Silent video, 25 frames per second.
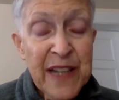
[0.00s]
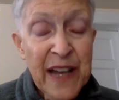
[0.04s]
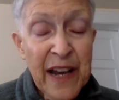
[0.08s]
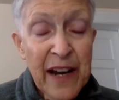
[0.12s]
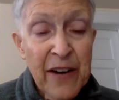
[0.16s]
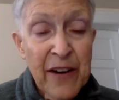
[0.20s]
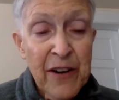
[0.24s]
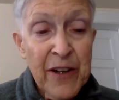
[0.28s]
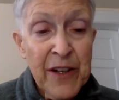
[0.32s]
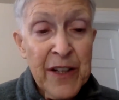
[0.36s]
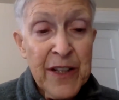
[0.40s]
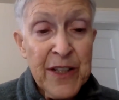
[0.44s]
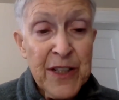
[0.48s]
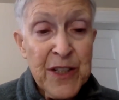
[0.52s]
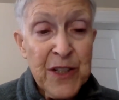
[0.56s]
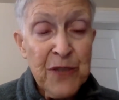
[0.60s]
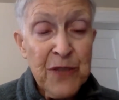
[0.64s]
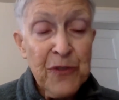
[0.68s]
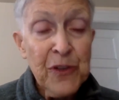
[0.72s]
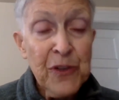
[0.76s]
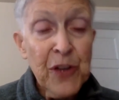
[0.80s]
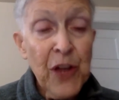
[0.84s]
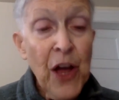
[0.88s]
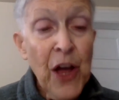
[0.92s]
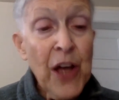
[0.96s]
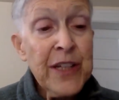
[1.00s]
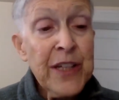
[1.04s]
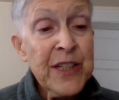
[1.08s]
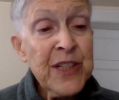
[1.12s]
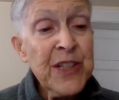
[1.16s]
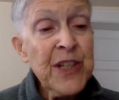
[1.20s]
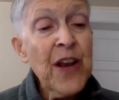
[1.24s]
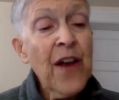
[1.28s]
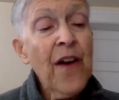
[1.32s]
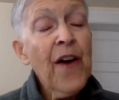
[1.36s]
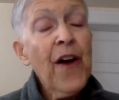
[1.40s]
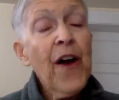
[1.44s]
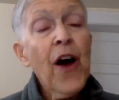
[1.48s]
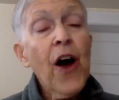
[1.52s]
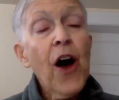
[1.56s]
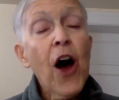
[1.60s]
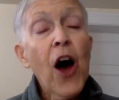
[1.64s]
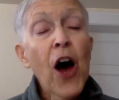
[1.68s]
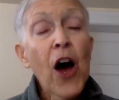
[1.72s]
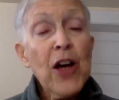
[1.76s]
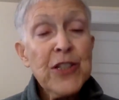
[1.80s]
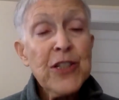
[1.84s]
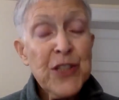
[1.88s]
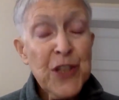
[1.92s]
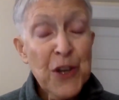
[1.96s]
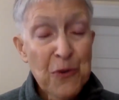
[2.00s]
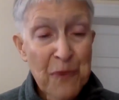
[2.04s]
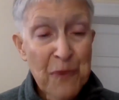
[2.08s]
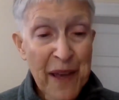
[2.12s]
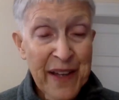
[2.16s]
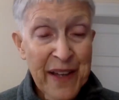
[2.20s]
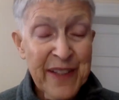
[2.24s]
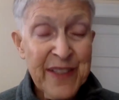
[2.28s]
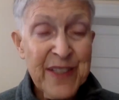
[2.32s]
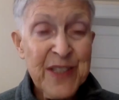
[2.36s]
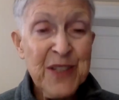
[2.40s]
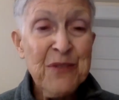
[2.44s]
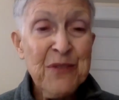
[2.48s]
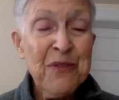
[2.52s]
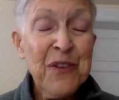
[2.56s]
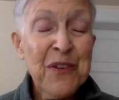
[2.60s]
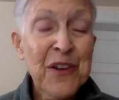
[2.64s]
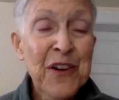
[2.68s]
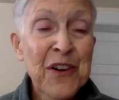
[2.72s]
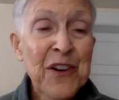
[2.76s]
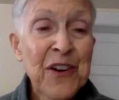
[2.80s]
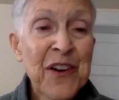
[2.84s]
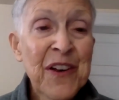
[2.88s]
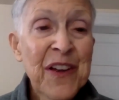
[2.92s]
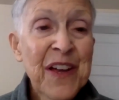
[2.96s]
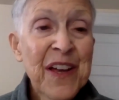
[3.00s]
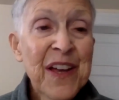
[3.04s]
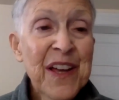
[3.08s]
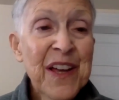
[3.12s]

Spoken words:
areas of loss also make us feel